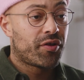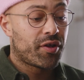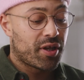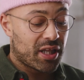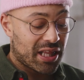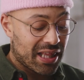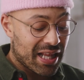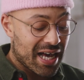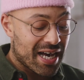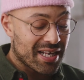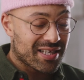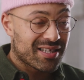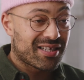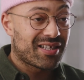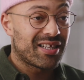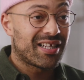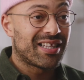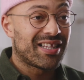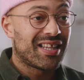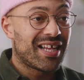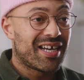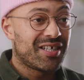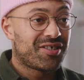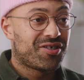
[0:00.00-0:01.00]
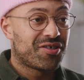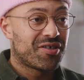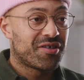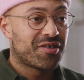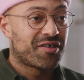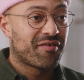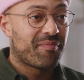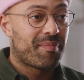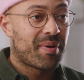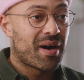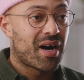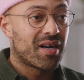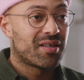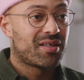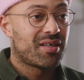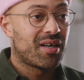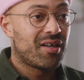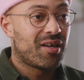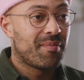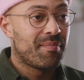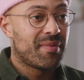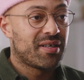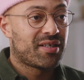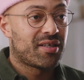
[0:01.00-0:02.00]
of the last legends of
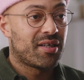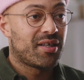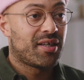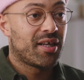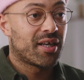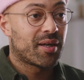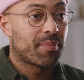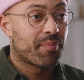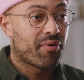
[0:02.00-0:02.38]
bartender, Mr. Dick